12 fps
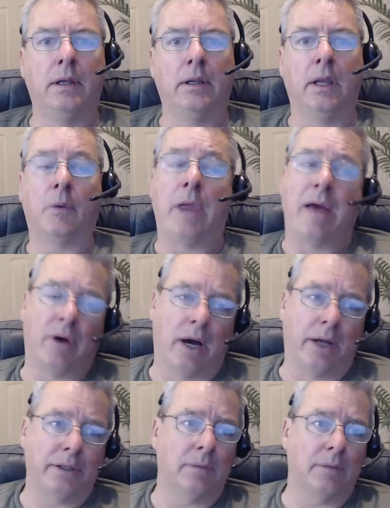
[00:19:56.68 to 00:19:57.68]
Yeah, we have a
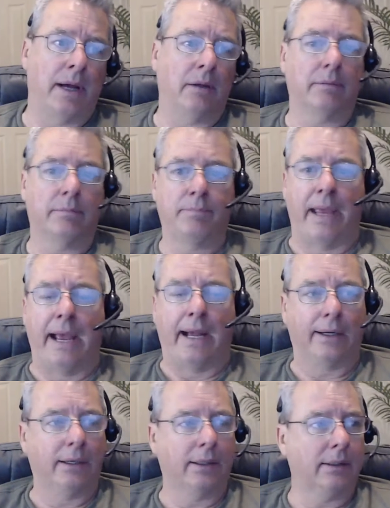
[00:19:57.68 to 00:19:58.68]
hot tub out
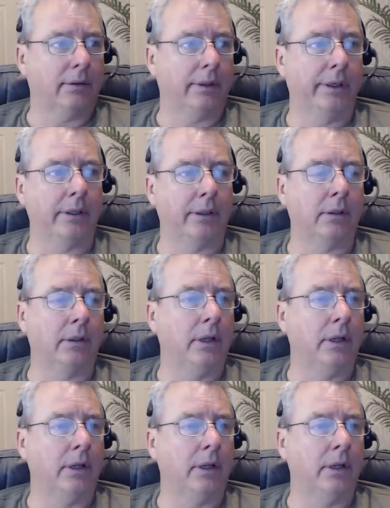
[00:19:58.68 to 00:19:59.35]
back here,